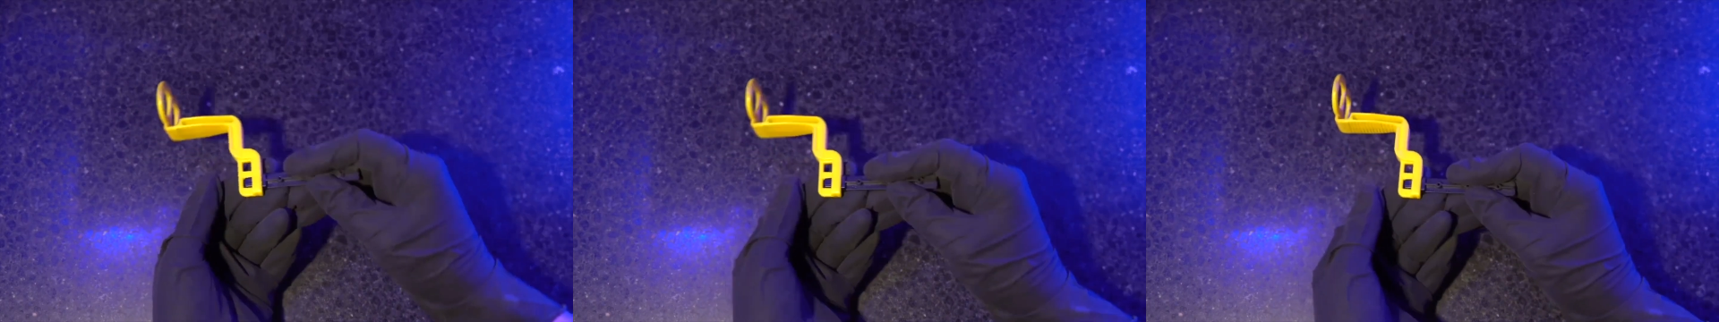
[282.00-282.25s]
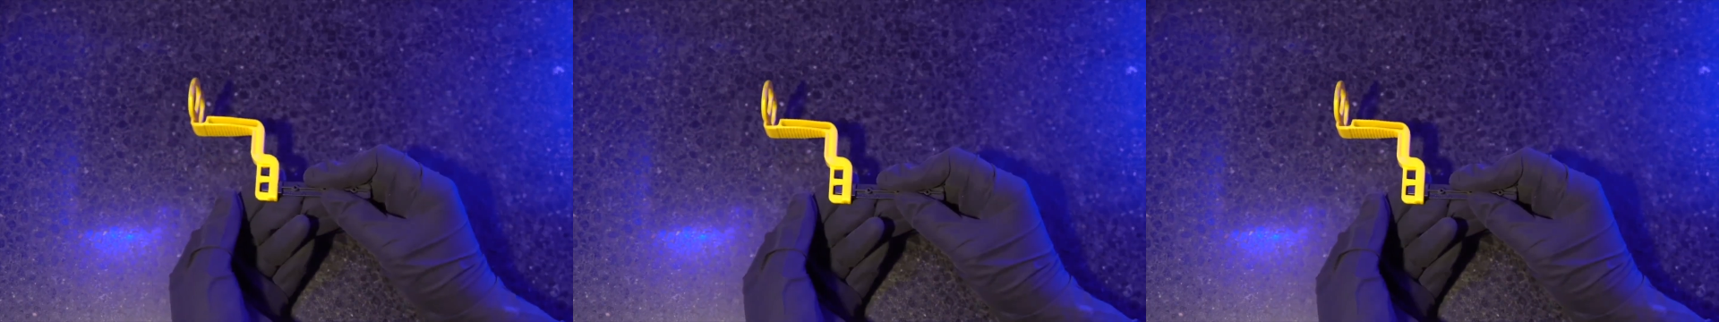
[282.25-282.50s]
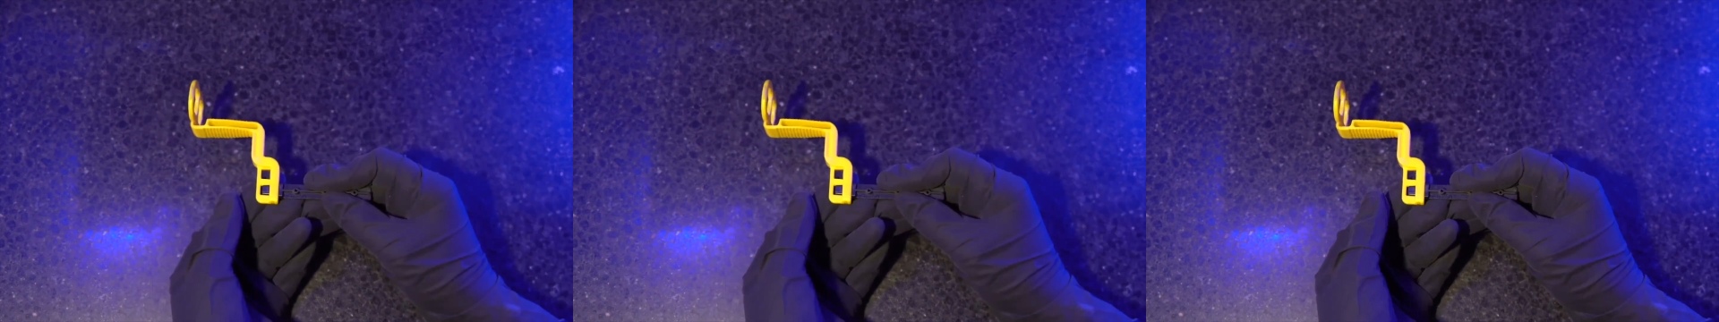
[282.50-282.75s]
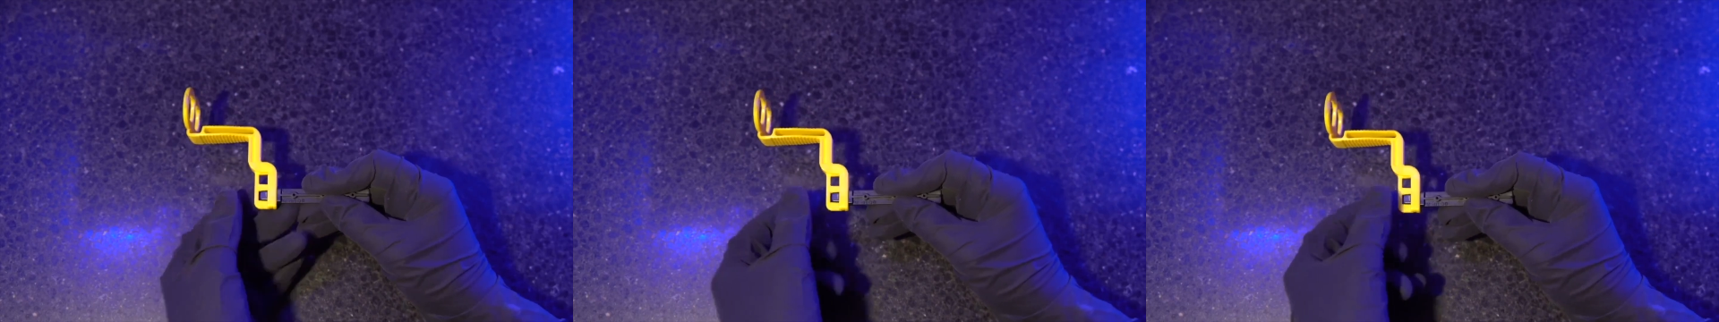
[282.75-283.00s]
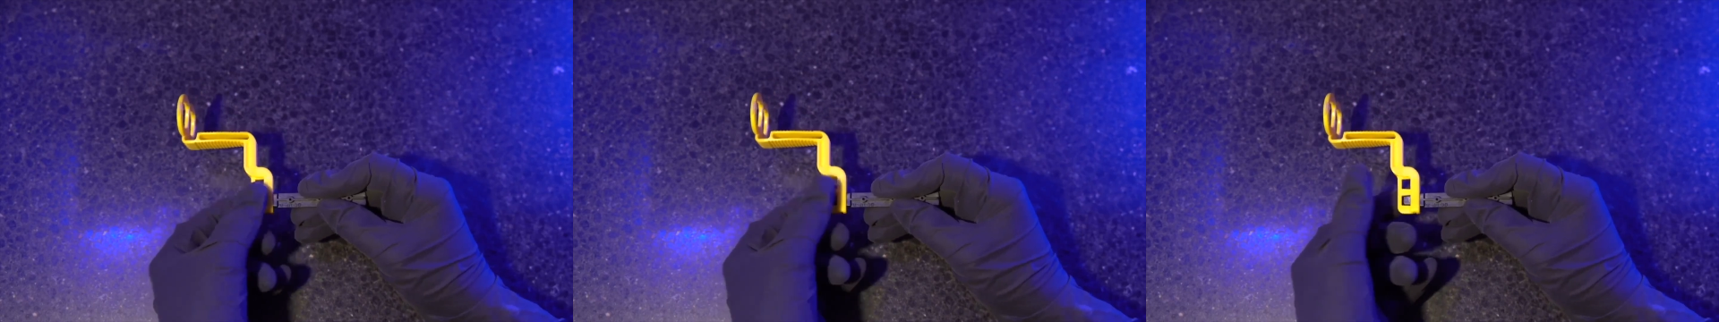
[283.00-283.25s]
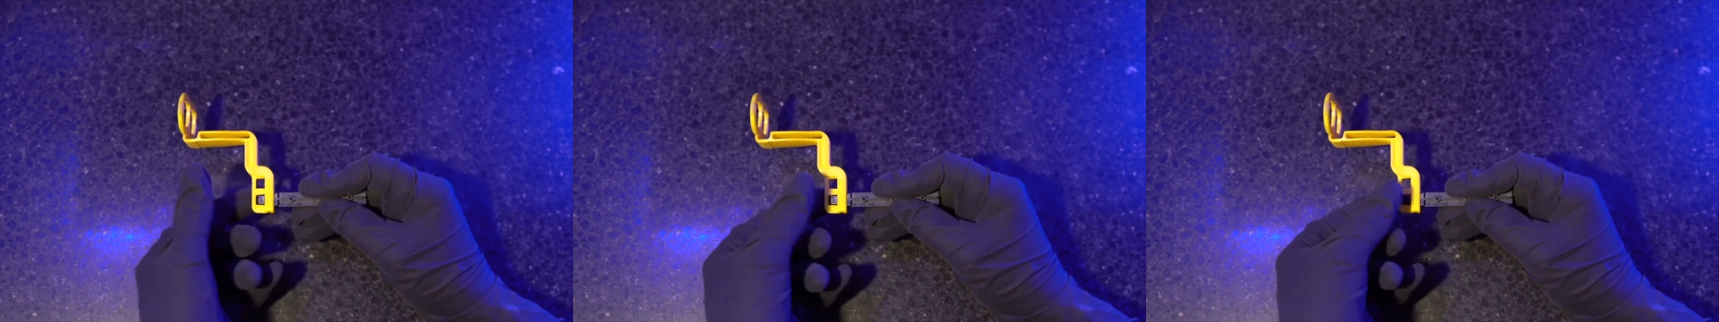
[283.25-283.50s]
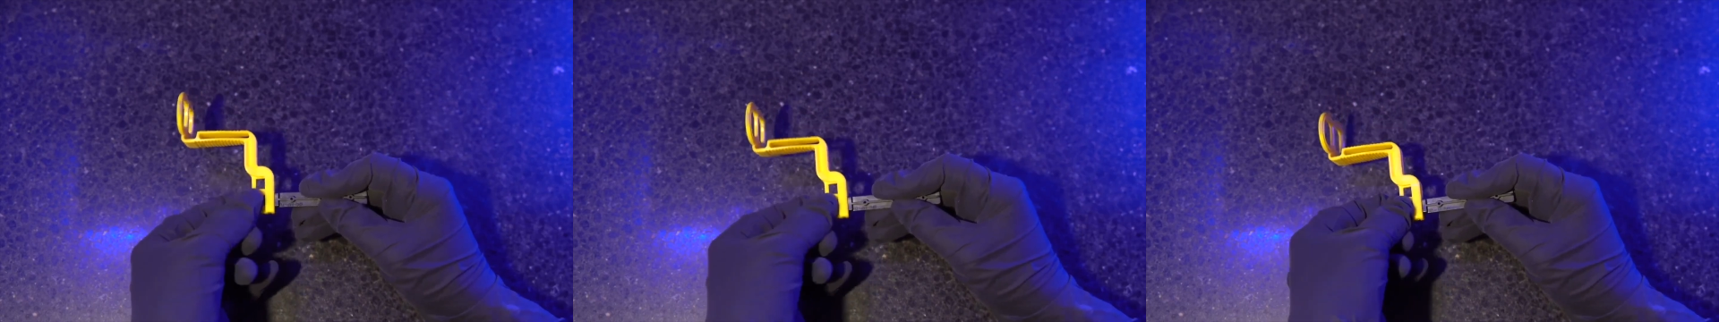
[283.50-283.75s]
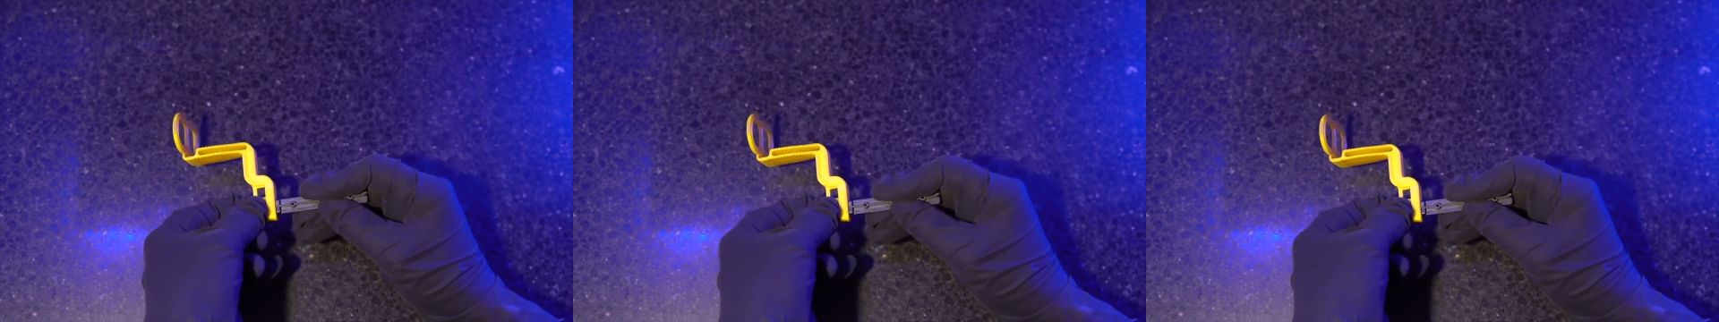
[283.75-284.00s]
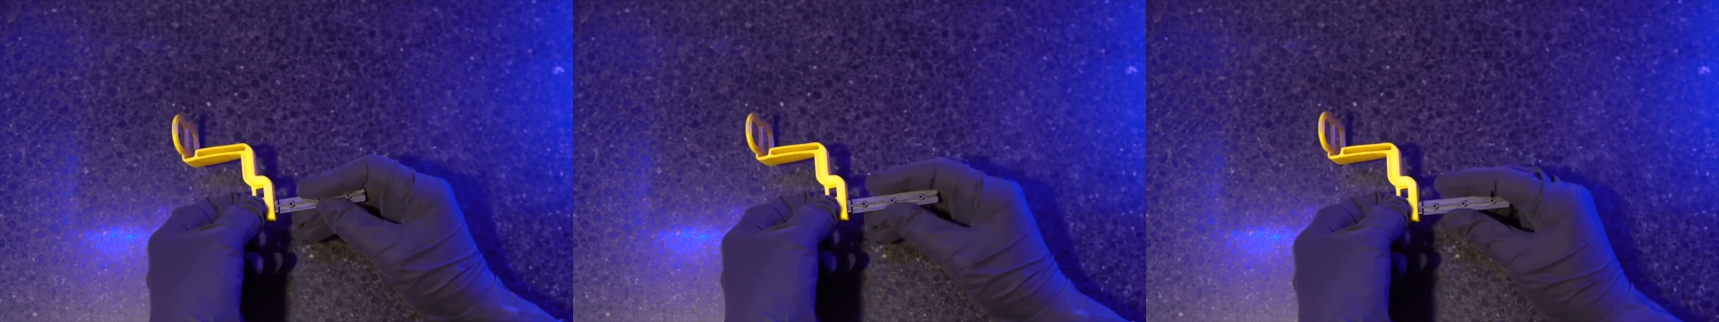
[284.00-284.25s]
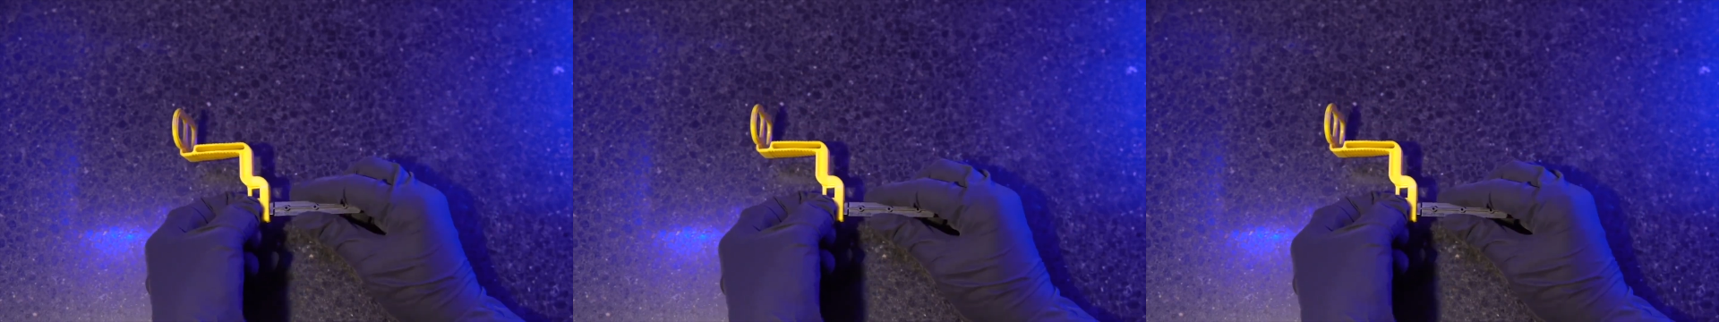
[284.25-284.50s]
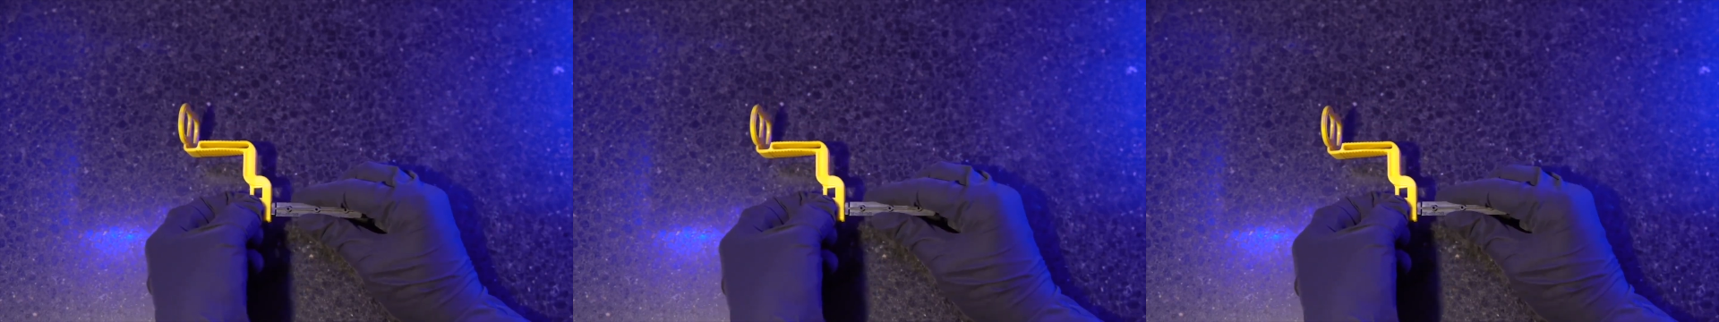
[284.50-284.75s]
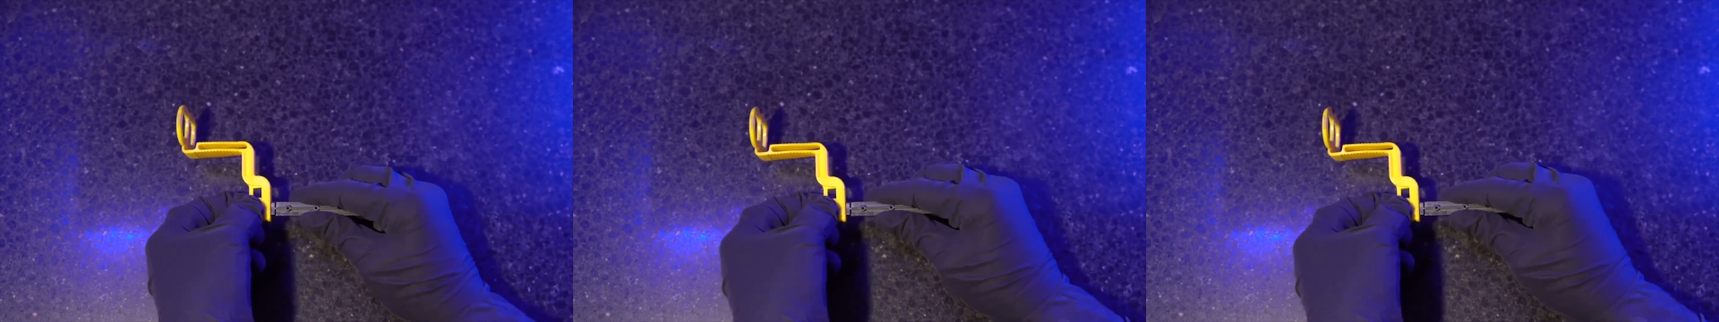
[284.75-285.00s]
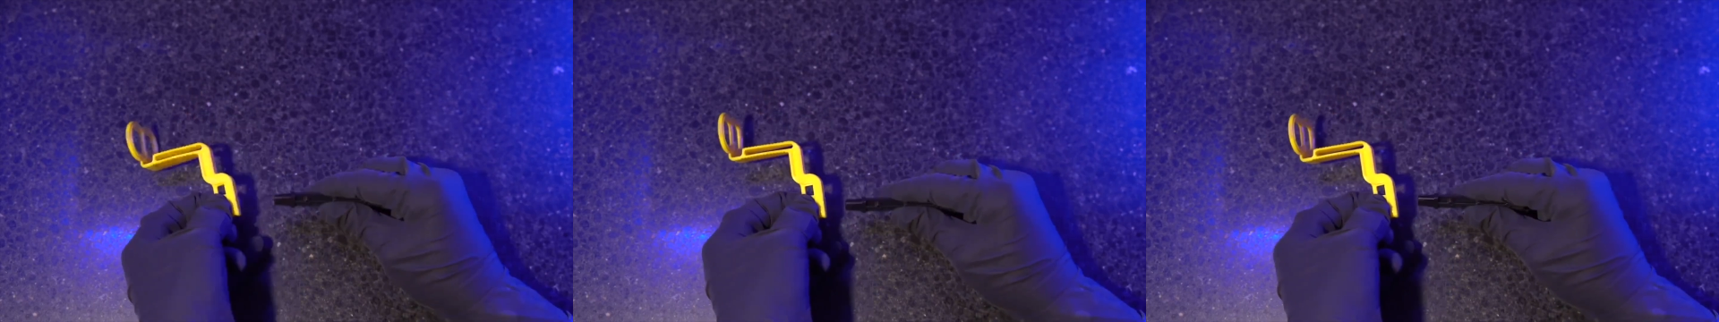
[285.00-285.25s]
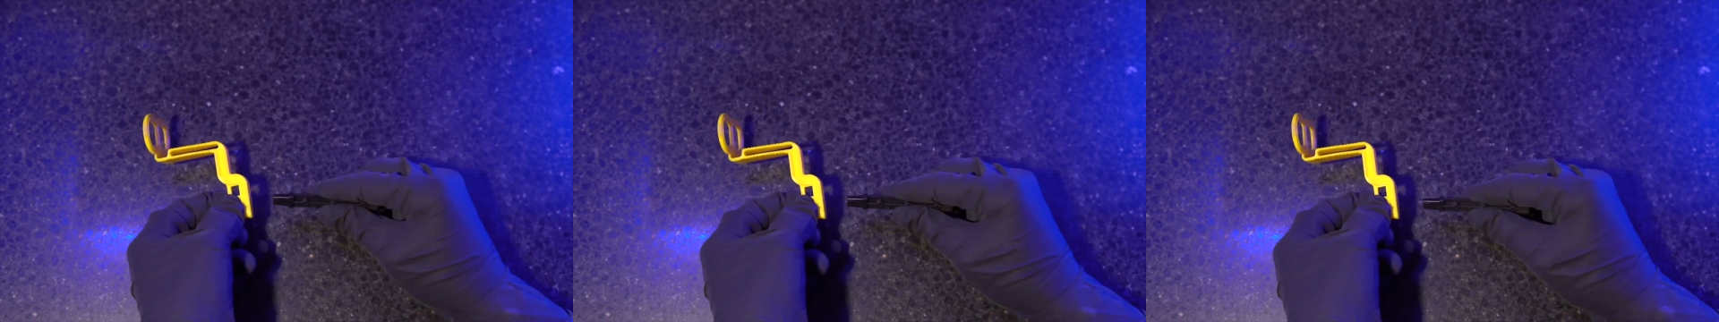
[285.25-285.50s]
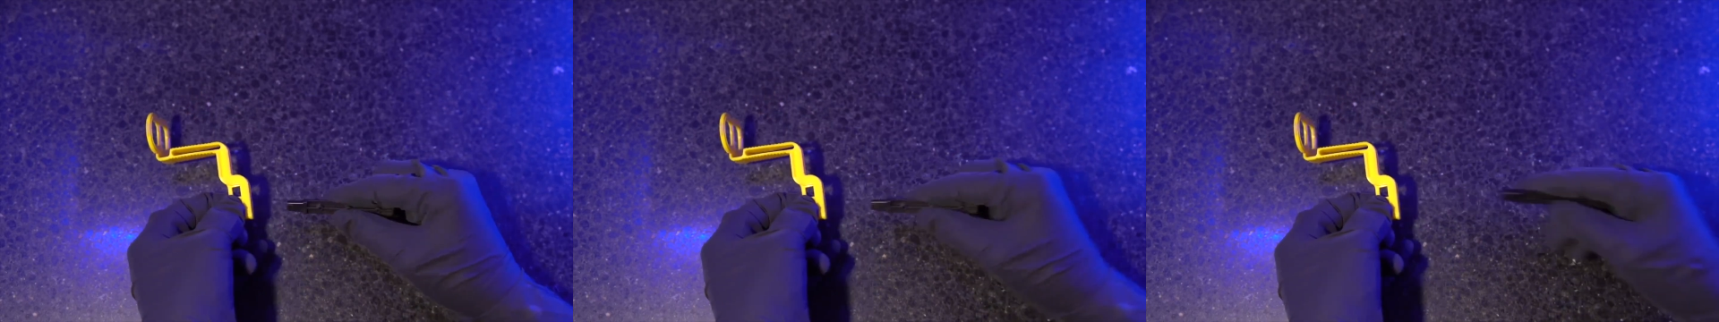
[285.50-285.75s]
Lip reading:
(no speaker visible)